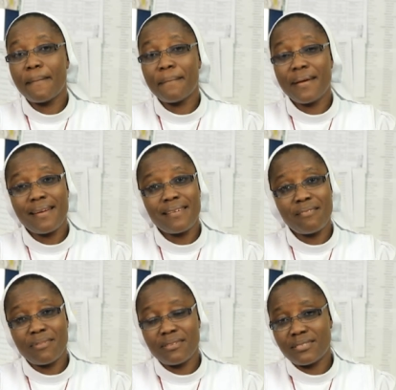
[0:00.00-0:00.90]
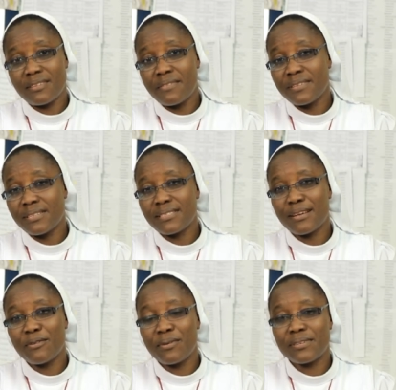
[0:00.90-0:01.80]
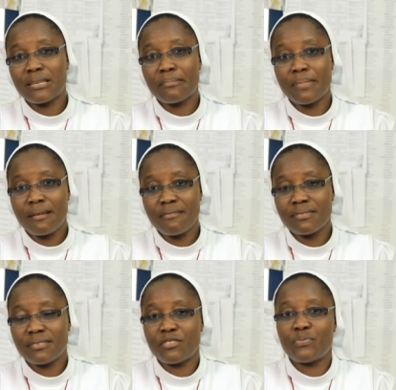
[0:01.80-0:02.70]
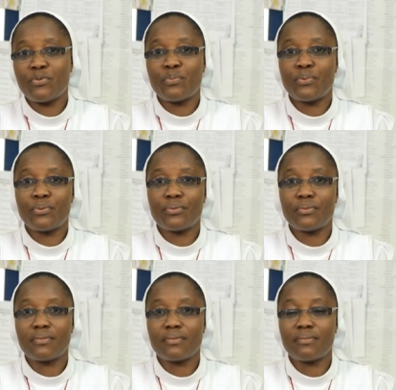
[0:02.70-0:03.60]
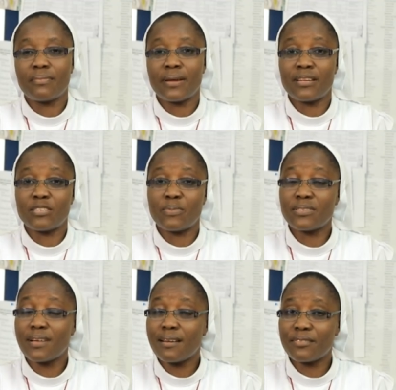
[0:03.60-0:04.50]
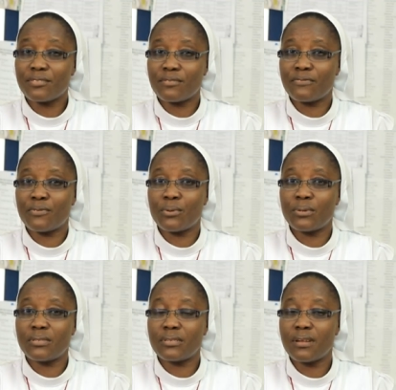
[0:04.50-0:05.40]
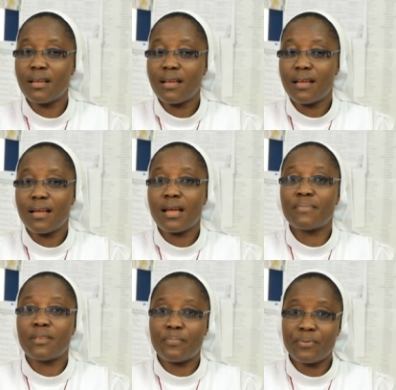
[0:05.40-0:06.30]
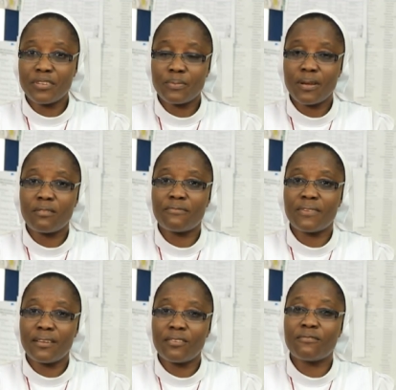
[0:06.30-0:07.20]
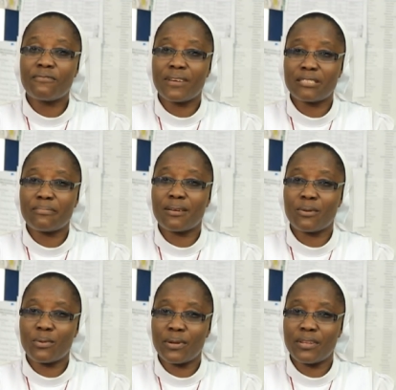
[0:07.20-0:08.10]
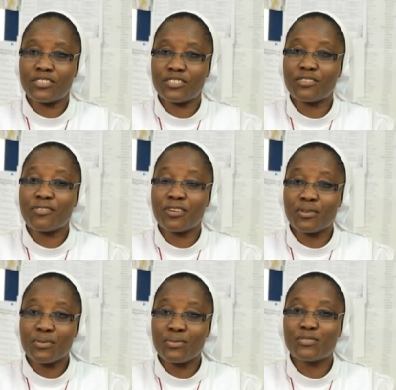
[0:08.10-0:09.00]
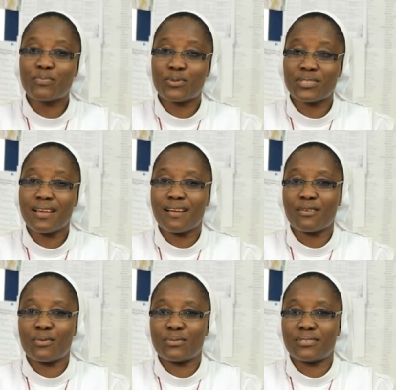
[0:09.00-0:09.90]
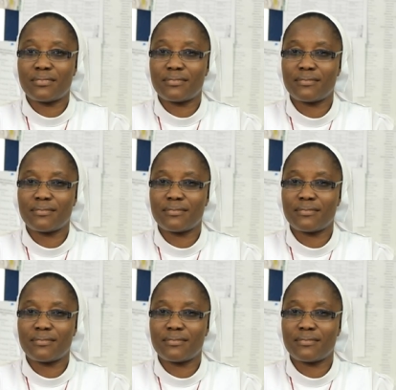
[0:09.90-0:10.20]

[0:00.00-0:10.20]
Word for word: My name is Reverend Sister Loretta Maris Ibobo. By the special grace of God, I'm the principal of Our Lady of Fatima College, Creek Road, Port Harcourt.